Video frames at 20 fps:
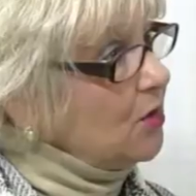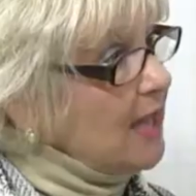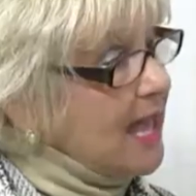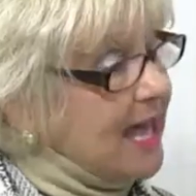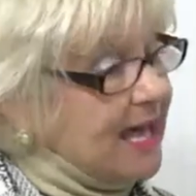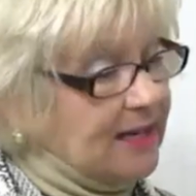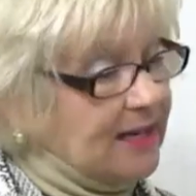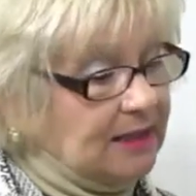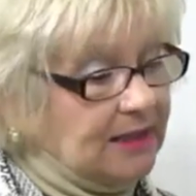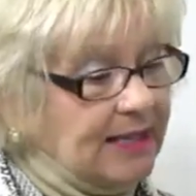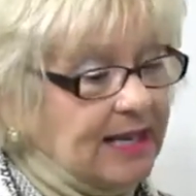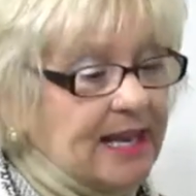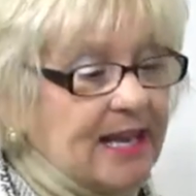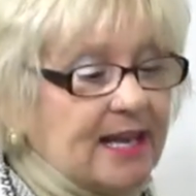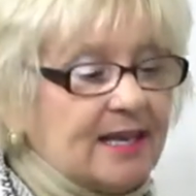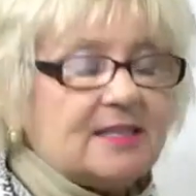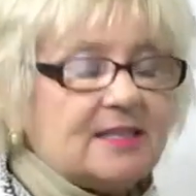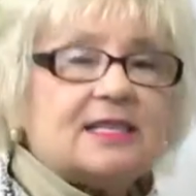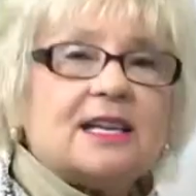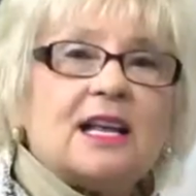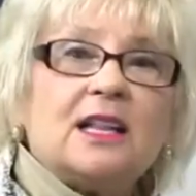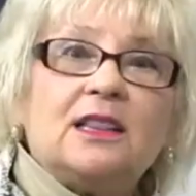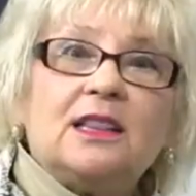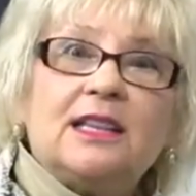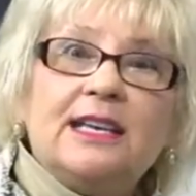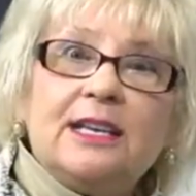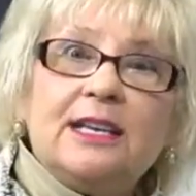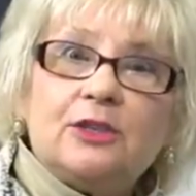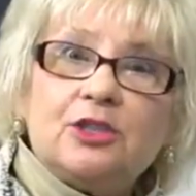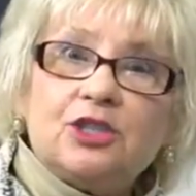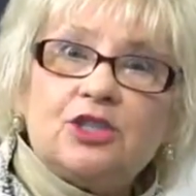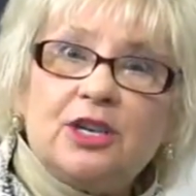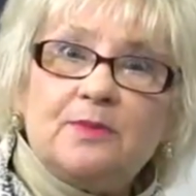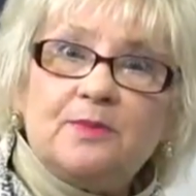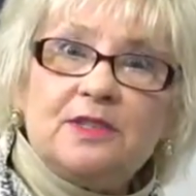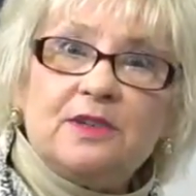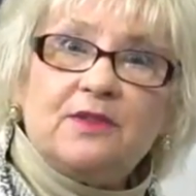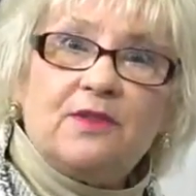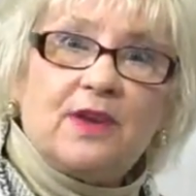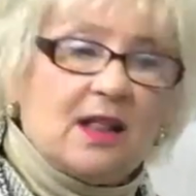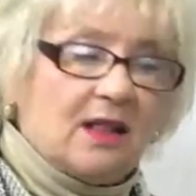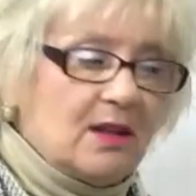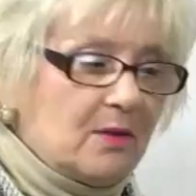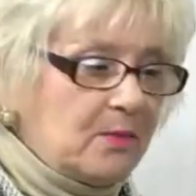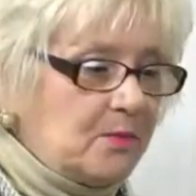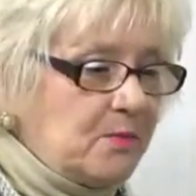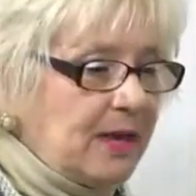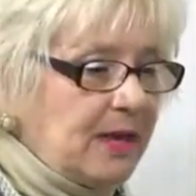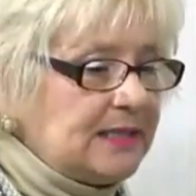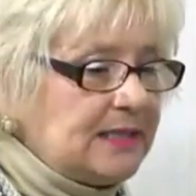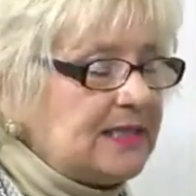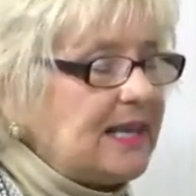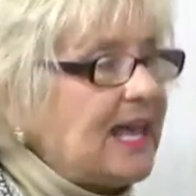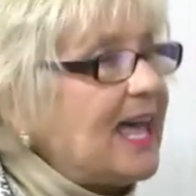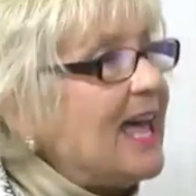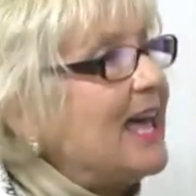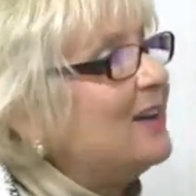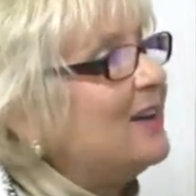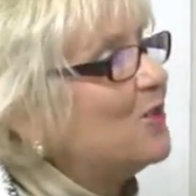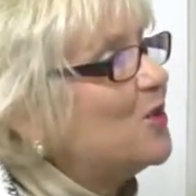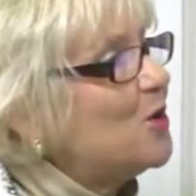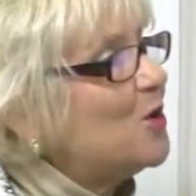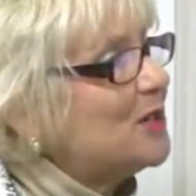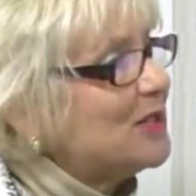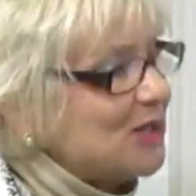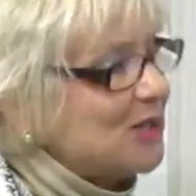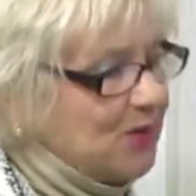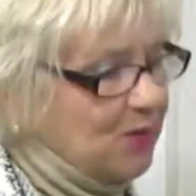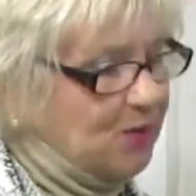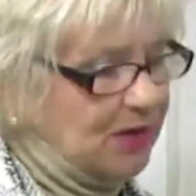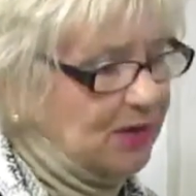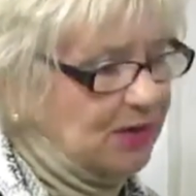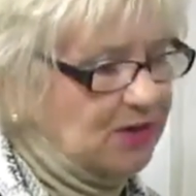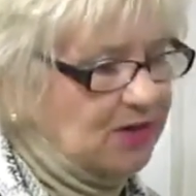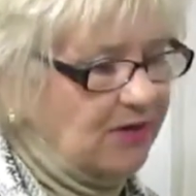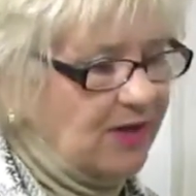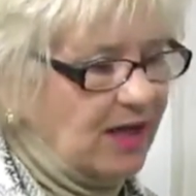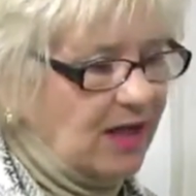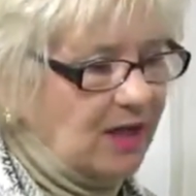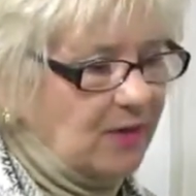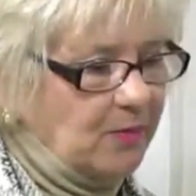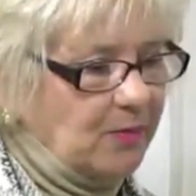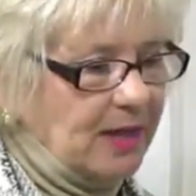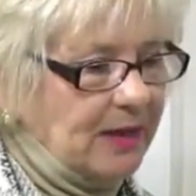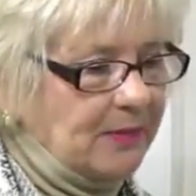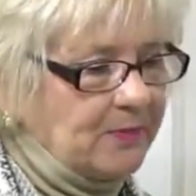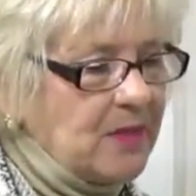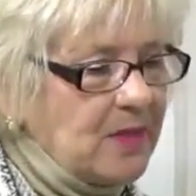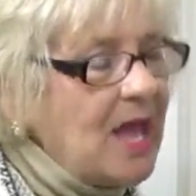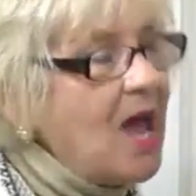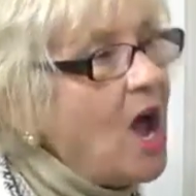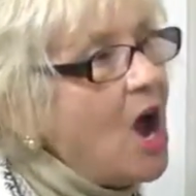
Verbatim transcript: analytics, leadership development, and of course, career development.